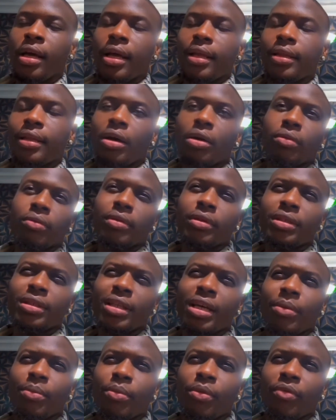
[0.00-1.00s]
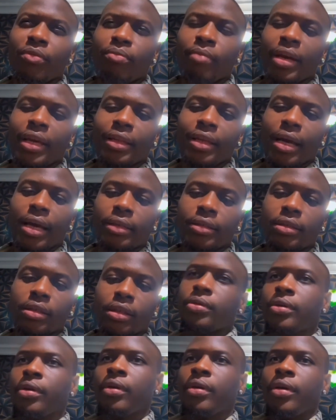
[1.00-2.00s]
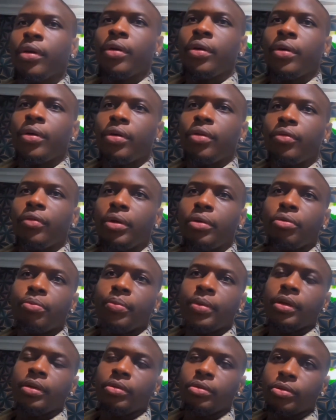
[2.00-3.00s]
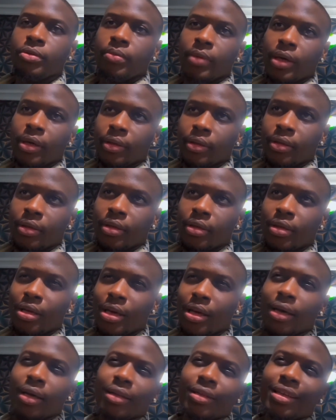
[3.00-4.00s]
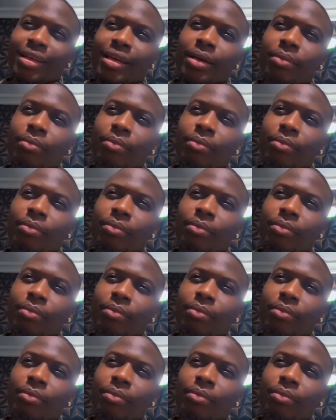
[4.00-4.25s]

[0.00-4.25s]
Now, this type of men are the red pills, man. They